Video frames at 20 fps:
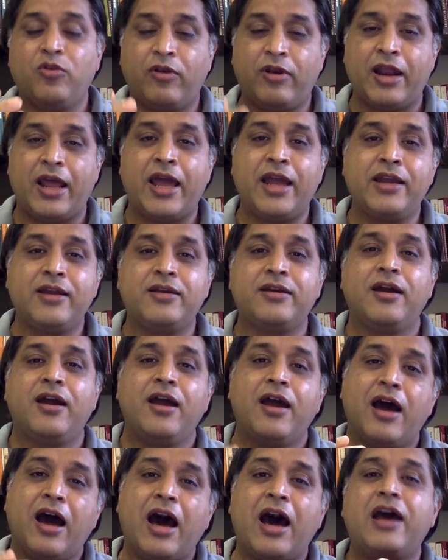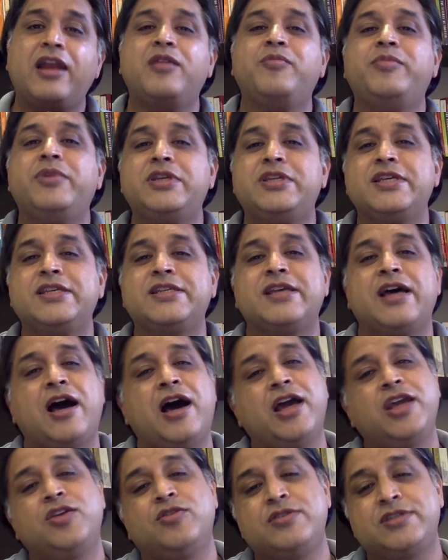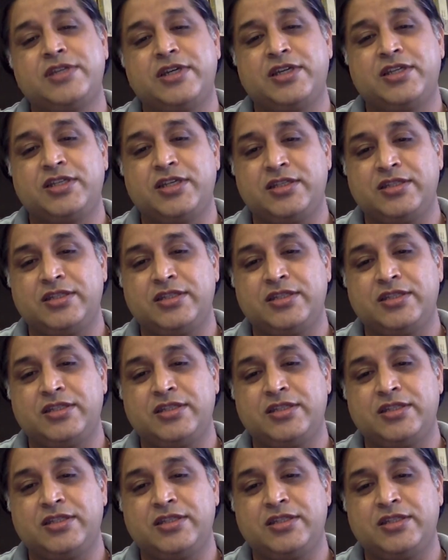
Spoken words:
rank our images high on search